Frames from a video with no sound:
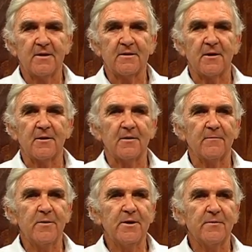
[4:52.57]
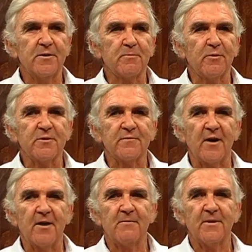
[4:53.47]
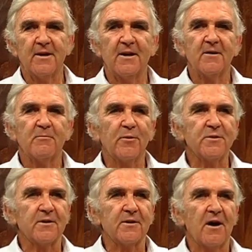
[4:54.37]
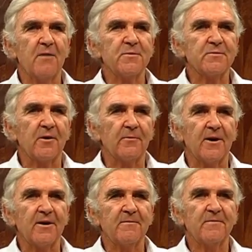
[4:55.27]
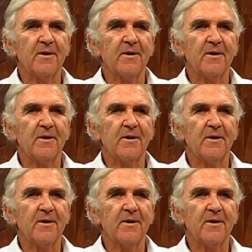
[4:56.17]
So Windy Ridge Boys Farm, boys are at home straight away.